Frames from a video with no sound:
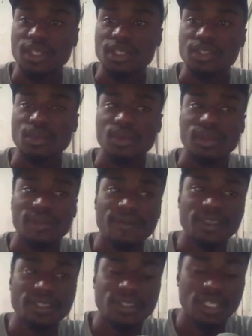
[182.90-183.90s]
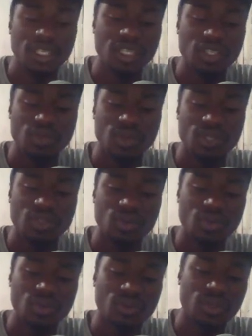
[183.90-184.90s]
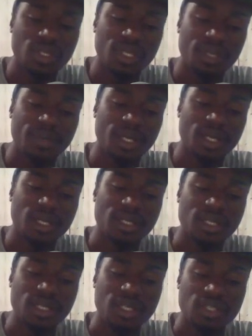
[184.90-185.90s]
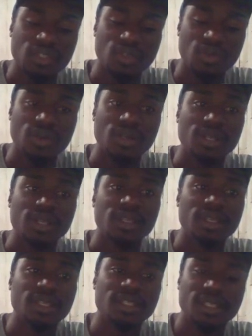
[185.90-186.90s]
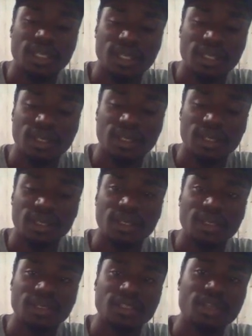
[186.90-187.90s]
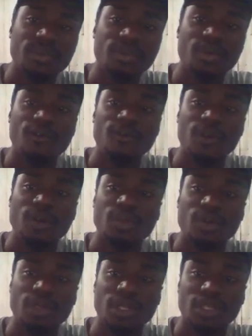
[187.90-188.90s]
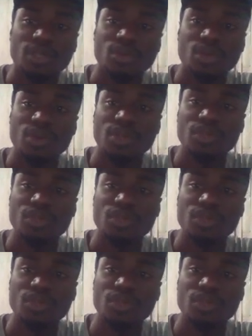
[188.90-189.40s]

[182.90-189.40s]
So the first thing is you want to go to ClickBank. So let's take an example of one product that we're going